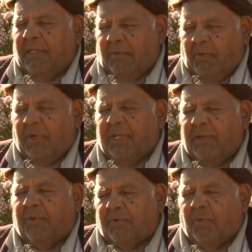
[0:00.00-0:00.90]
well, he
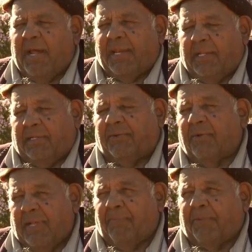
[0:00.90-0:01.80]
was one that
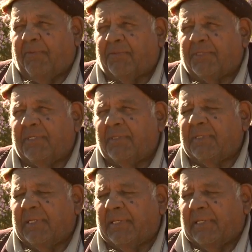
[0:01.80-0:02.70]
stood up to him, see,
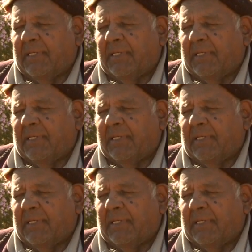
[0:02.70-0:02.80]
and